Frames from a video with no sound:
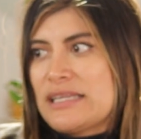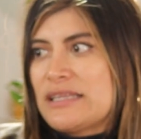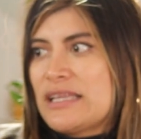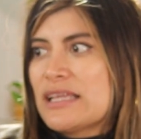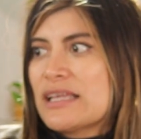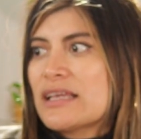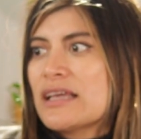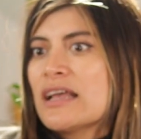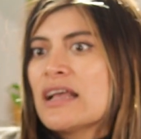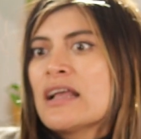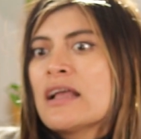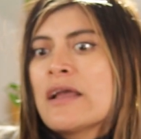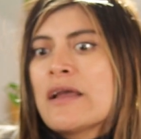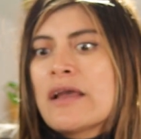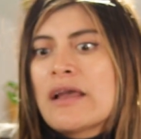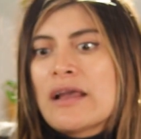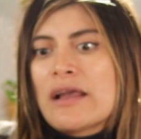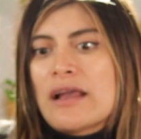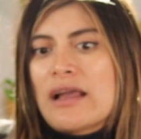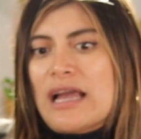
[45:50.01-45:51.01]
I think
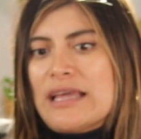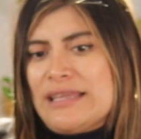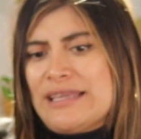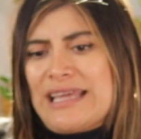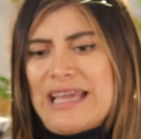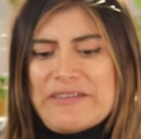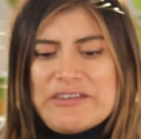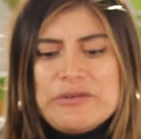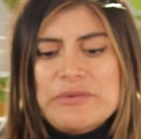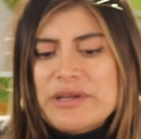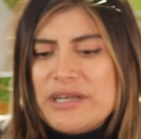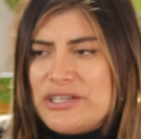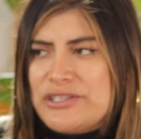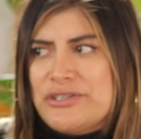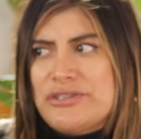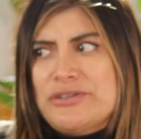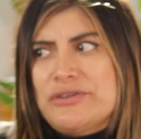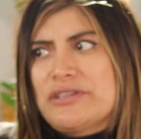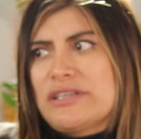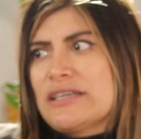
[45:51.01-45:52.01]
everybody
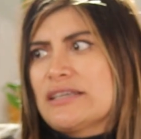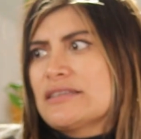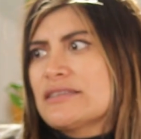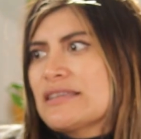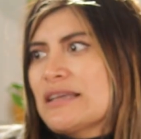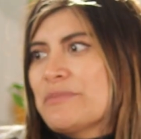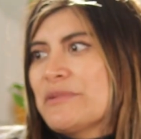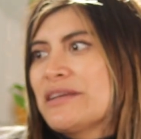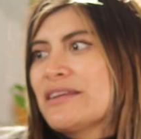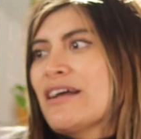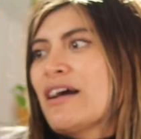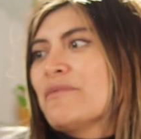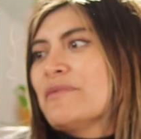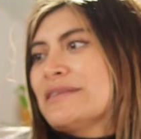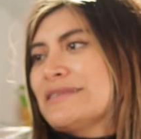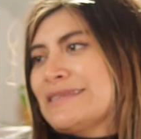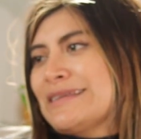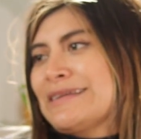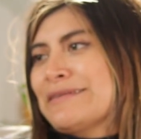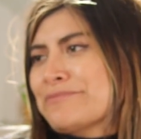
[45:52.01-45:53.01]
should do this. I mean,
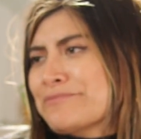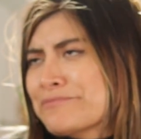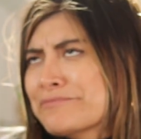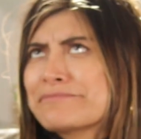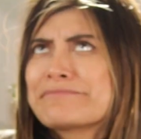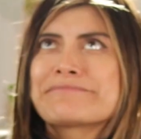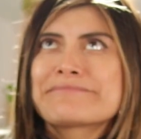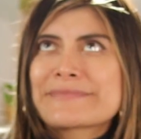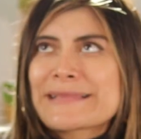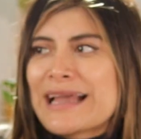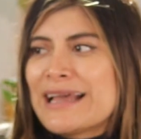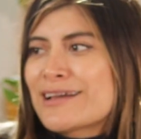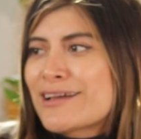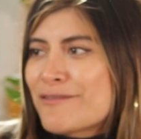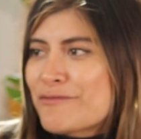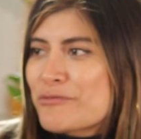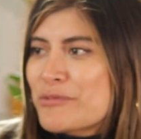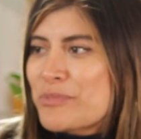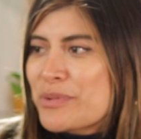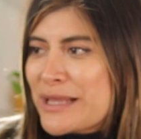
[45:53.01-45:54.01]
obviously, I
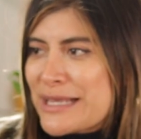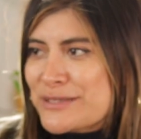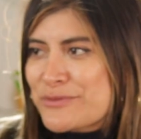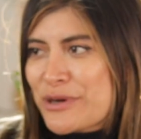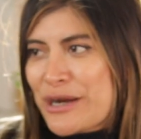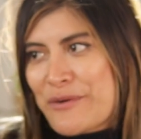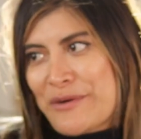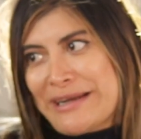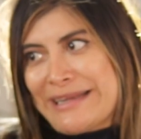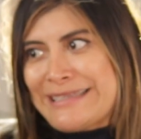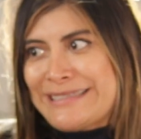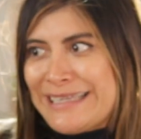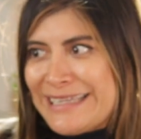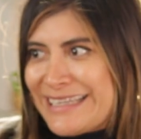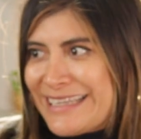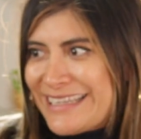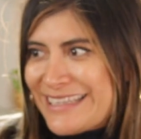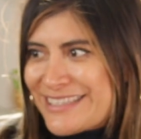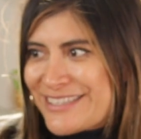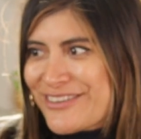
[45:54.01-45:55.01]
come from a place where I already
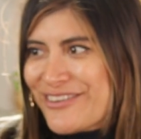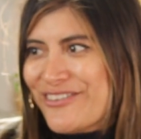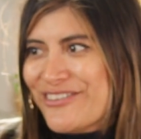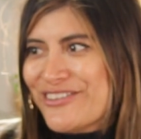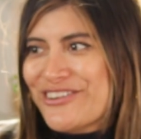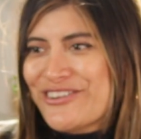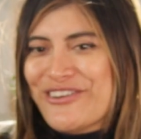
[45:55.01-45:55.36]
did it, so